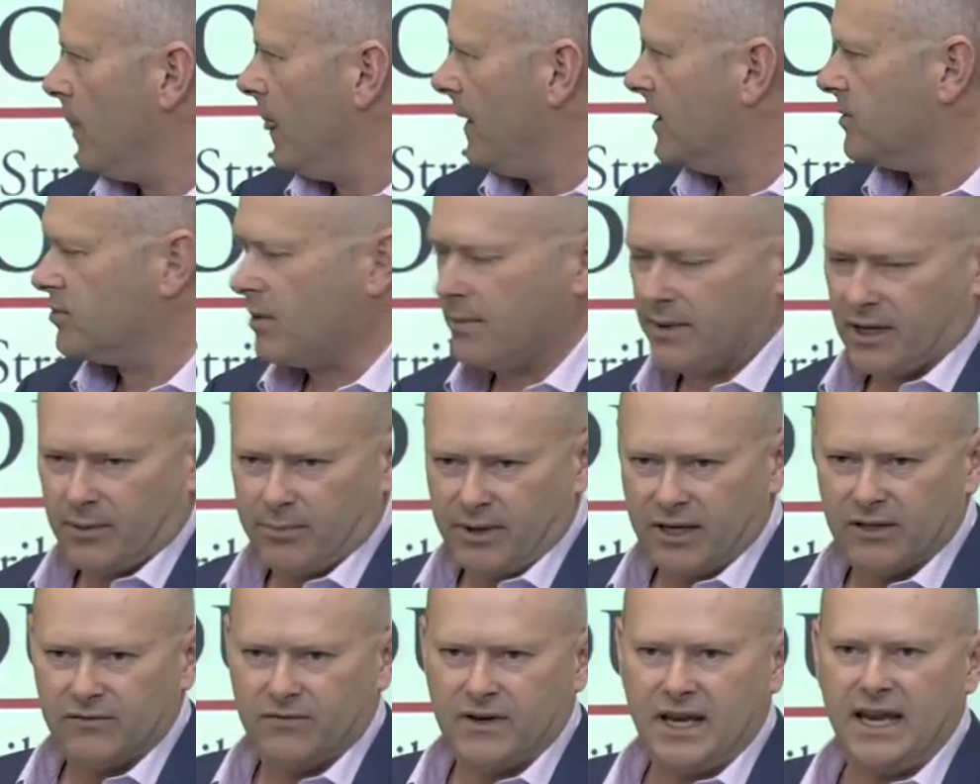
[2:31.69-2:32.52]
is probably a
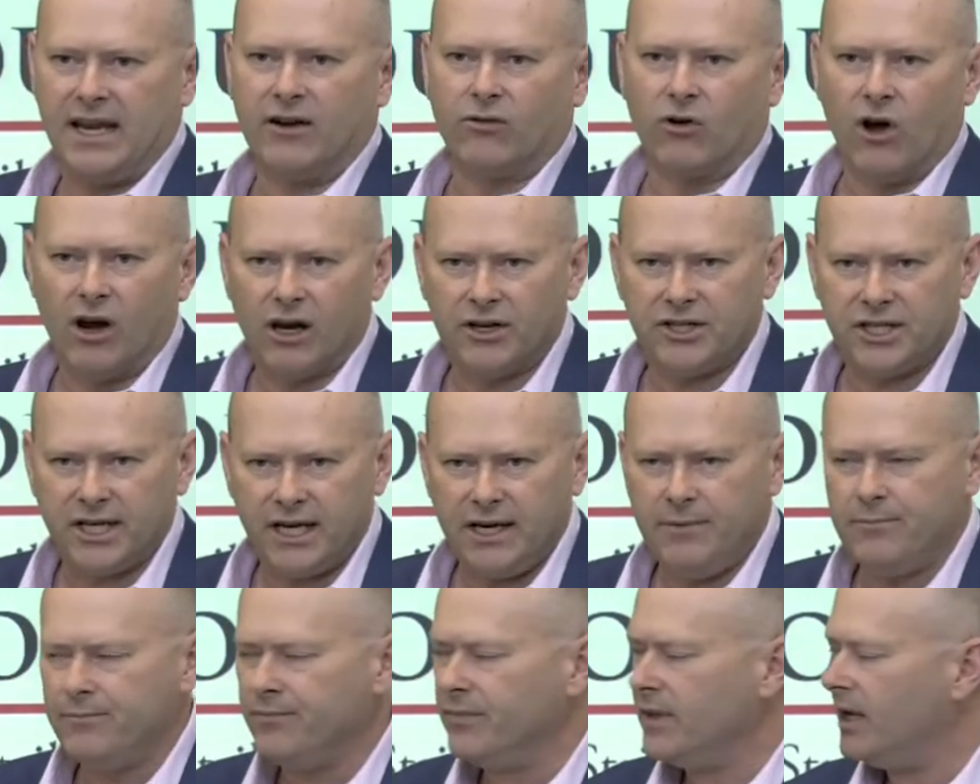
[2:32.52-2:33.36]
bit of
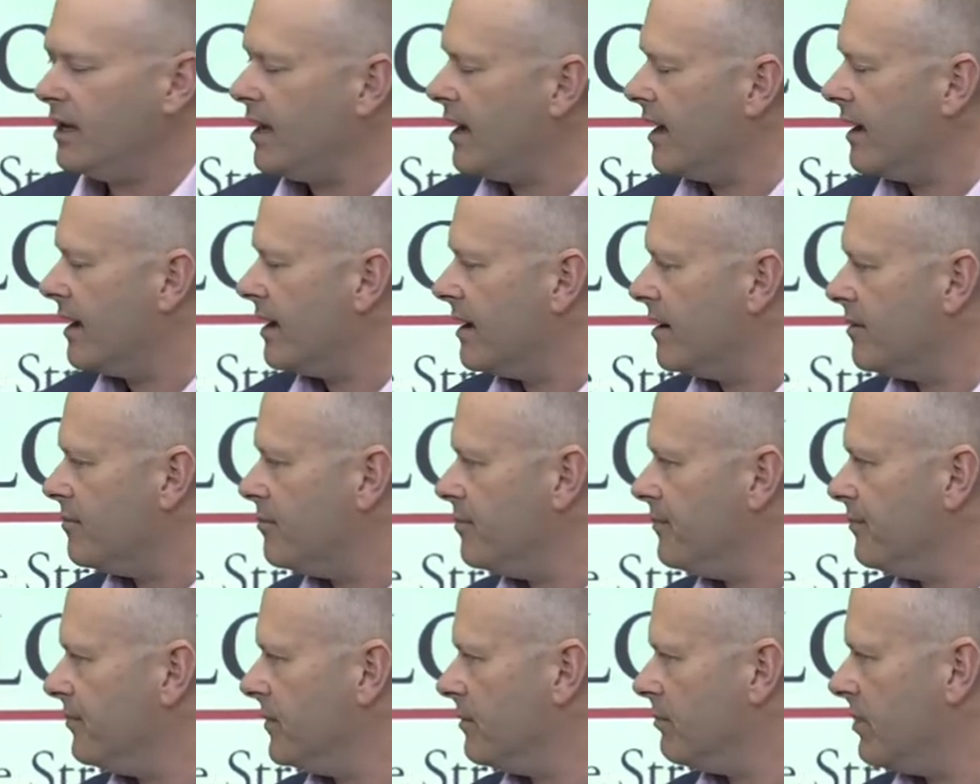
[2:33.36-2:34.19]
neurology,
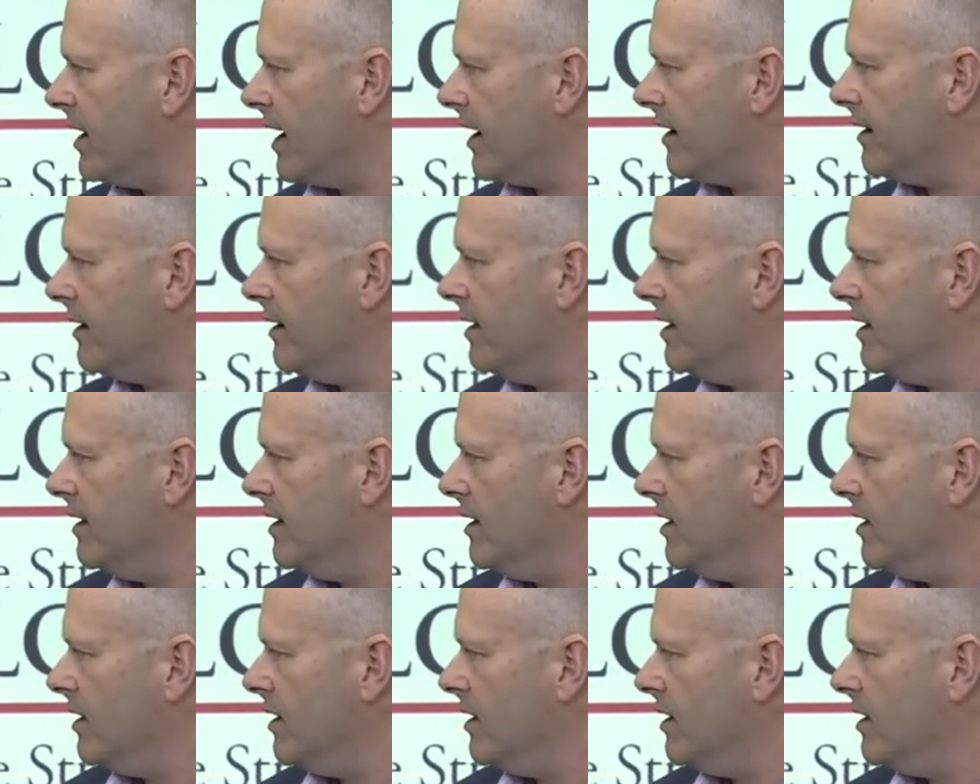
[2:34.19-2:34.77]
um, but